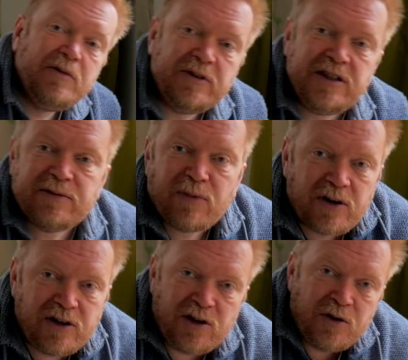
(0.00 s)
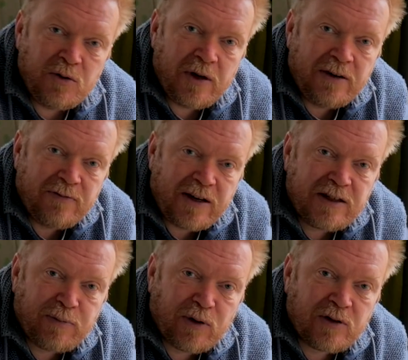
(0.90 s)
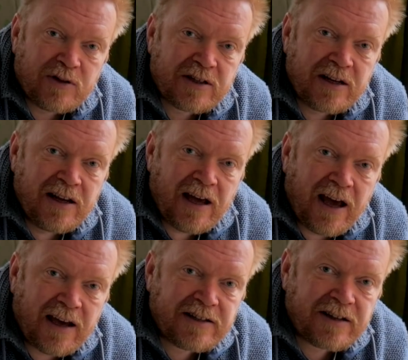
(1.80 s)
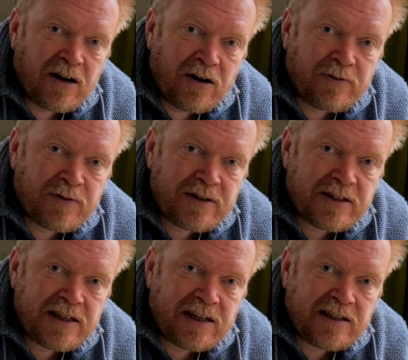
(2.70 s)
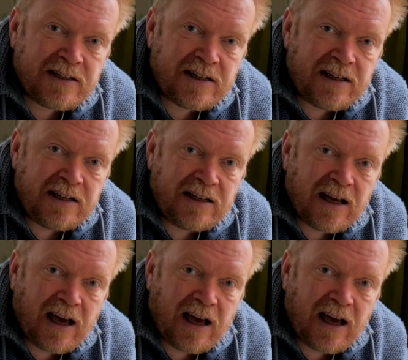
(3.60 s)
which is my new Inventables X-Carve C N C,